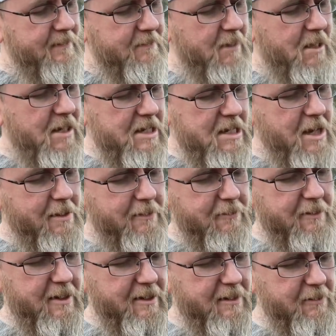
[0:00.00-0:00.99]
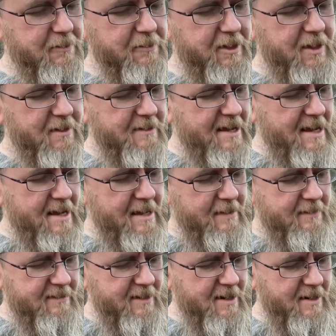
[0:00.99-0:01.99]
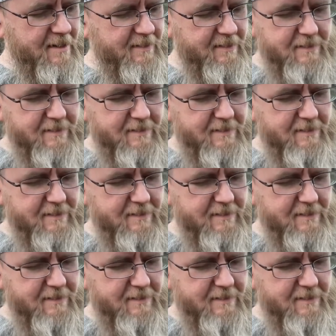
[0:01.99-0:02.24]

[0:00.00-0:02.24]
Any other regular gun, yeah. All right.